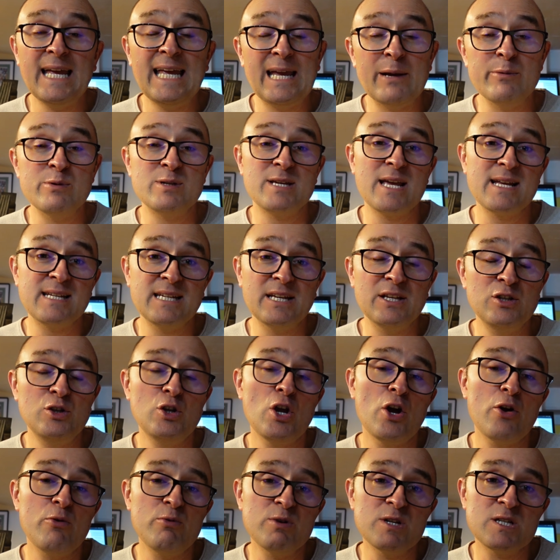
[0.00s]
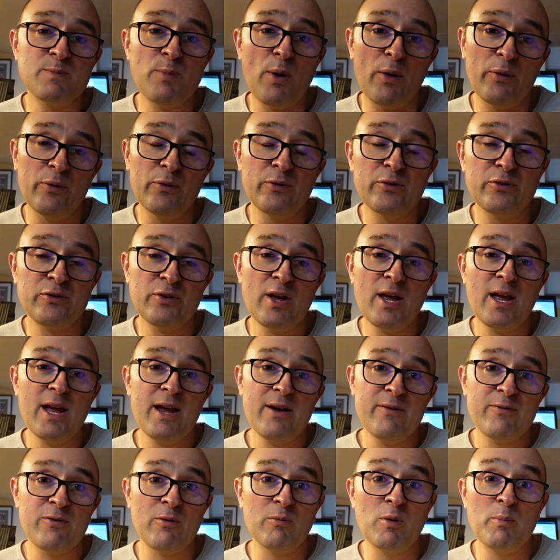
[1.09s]
It was getting no response
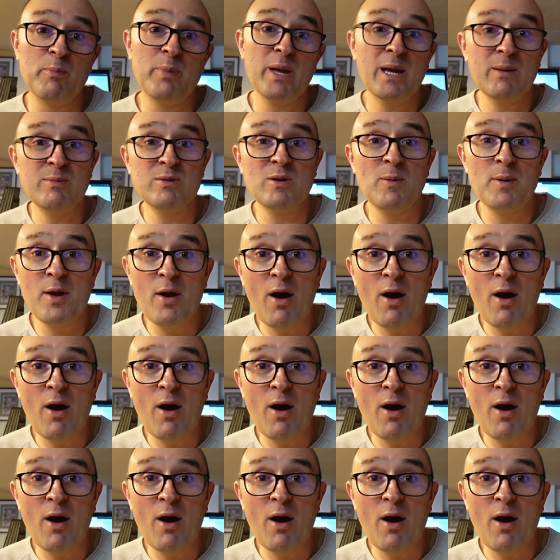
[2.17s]
from the BMW